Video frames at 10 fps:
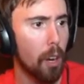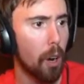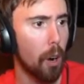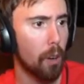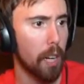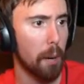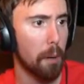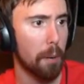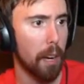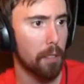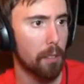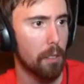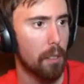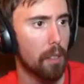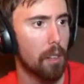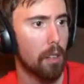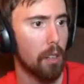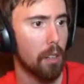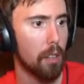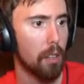Okay, I'm gonna ban
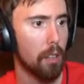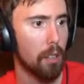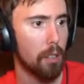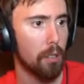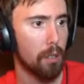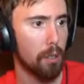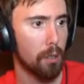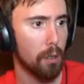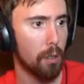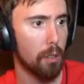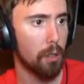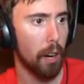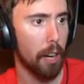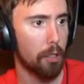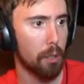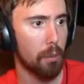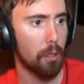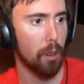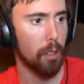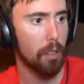you. You're actually
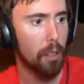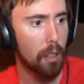retarded.